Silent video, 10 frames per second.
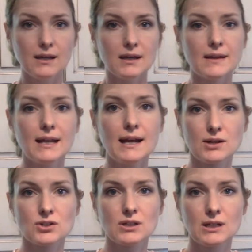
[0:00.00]
and that
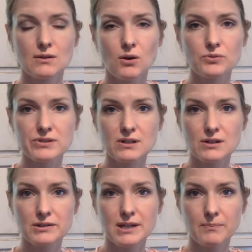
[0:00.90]
actually holds at a
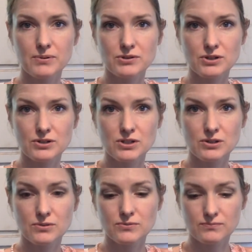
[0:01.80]
good temperature
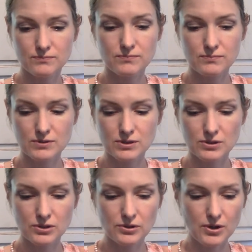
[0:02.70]
to do
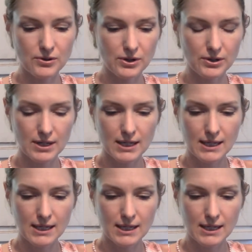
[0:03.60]
your yogurt.